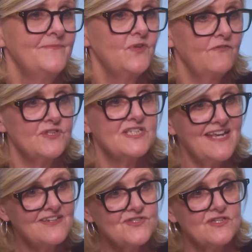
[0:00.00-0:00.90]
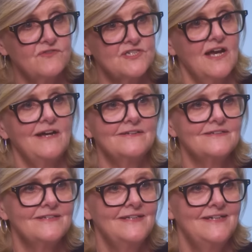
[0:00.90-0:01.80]
You have to set yourself a
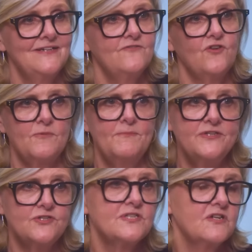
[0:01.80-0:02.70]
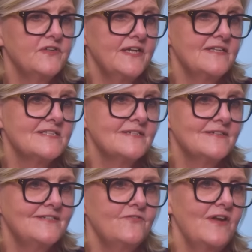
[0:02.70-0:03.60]
target. You've got to measure yourself against
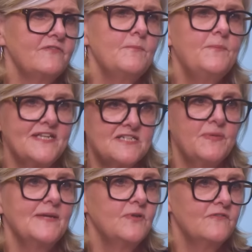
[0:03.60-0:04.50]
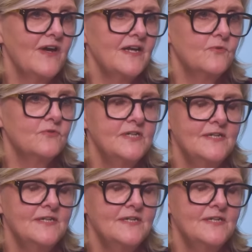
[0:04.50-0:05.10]
it. You've got to have the best people available.